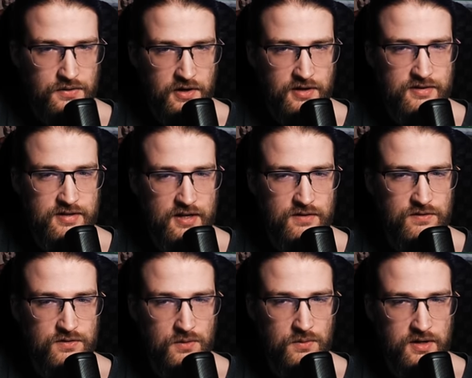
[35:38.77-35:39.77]
Three out of ten is
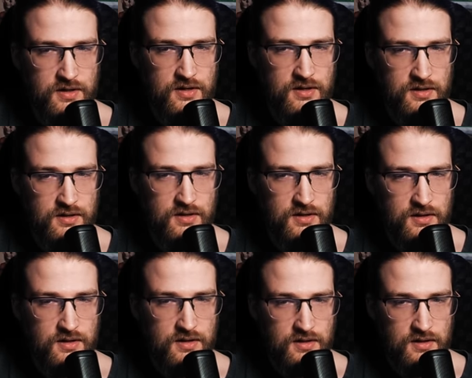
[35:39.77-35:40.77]
so weird.
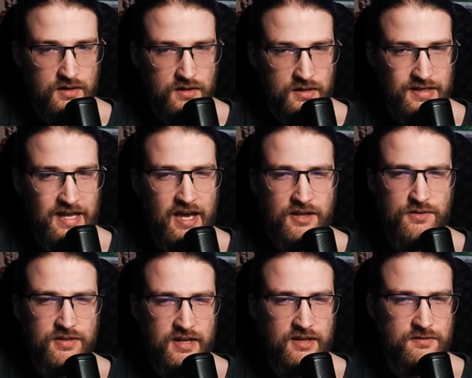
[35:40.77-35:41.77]
Yeah, you
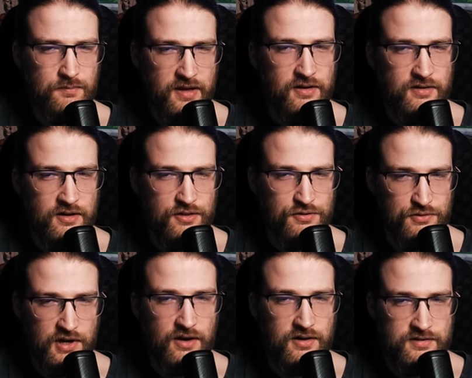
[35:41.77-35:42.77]
think it's better than a
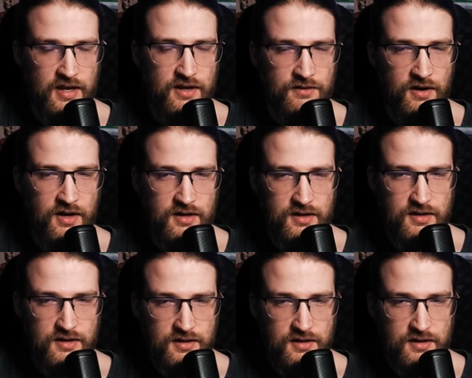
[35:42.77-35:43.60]
three out of ten, right?